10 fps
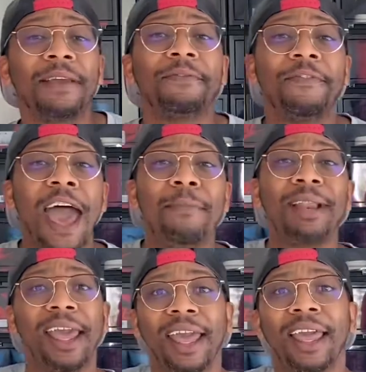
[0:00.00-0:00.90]

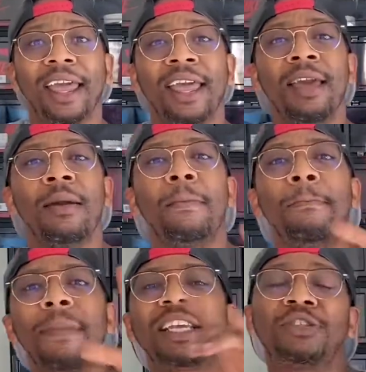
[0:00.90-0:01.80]
family.
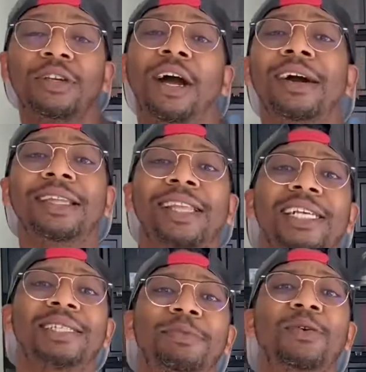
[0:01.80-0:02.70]
Make sure y'all hit that
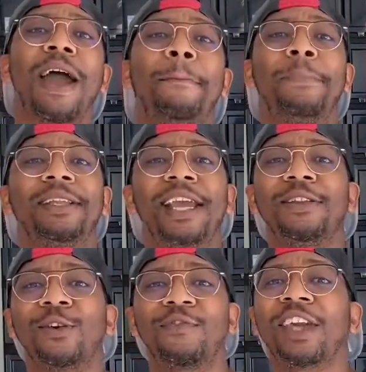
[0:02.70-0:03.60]
subscribe button, that
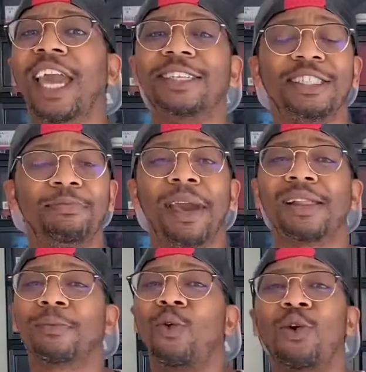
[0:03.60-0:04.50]
notification bell.
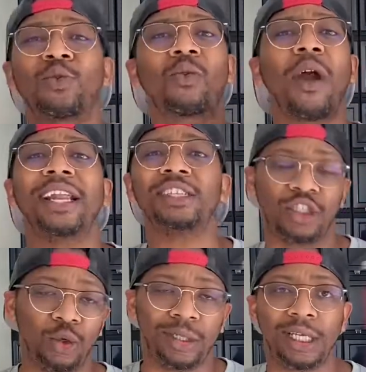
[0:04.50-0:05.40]
I'm going right
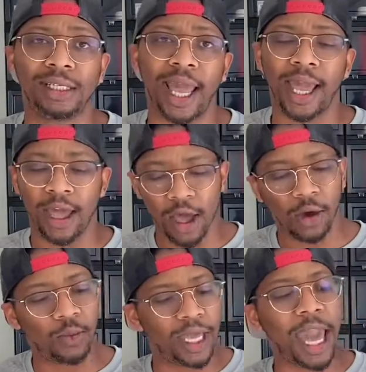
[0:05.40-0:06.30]
into it today.
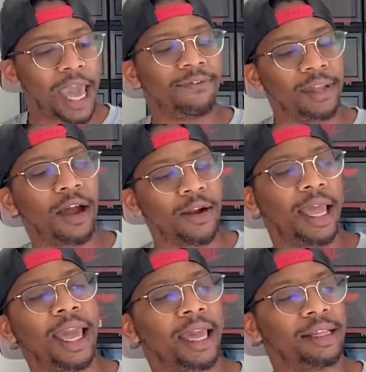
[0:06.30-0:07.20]
We have in our
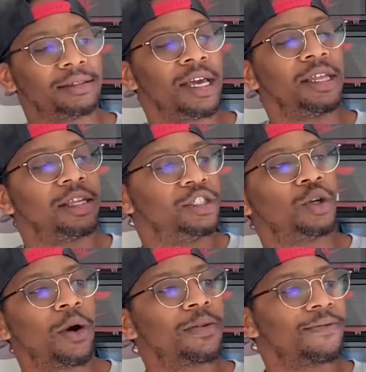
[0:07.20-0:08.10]
hands the
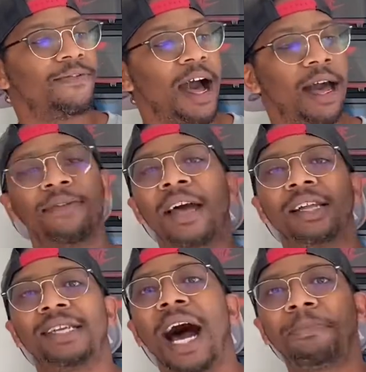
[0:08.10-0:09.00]
Jordan 5
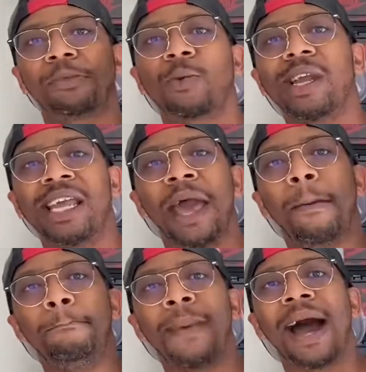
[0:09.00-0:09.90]
Top 3,
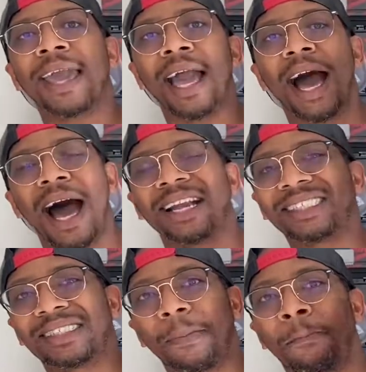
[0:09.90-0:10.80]
my
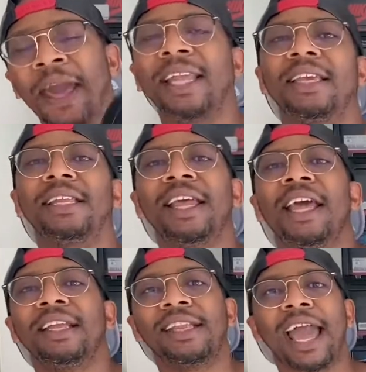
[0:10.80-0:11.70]
honest opinion.
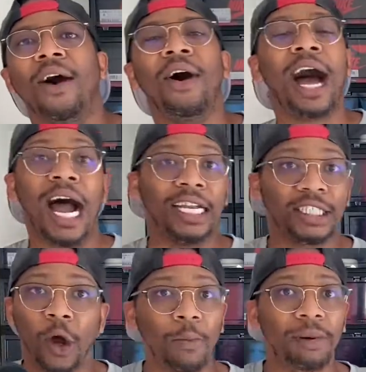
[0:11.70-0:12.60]
Now, I
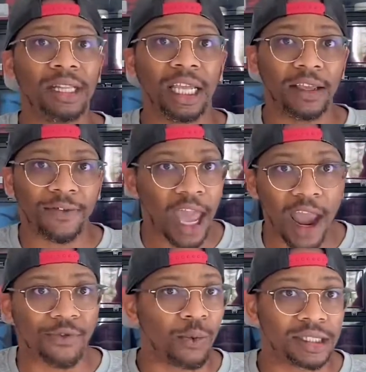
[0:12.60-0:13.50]
don't believe
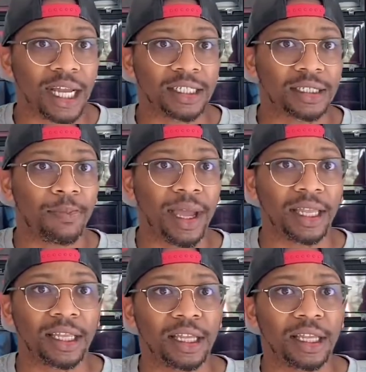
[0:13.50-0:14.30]
everyone's honest opinion.